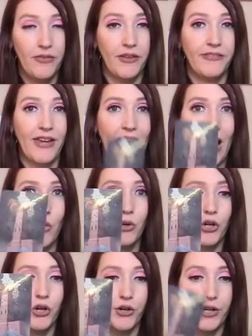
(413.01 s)
the
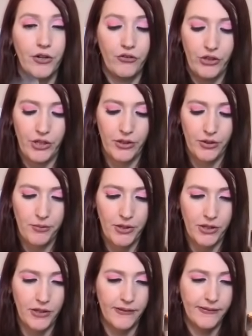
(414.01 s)
Tower card energy. Oh my
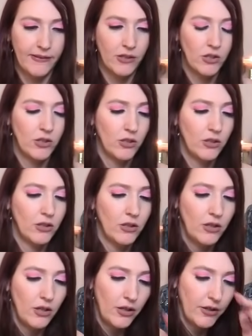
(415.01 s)
goodness.
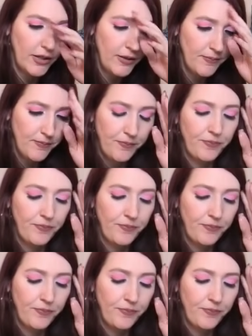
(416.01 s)
All right.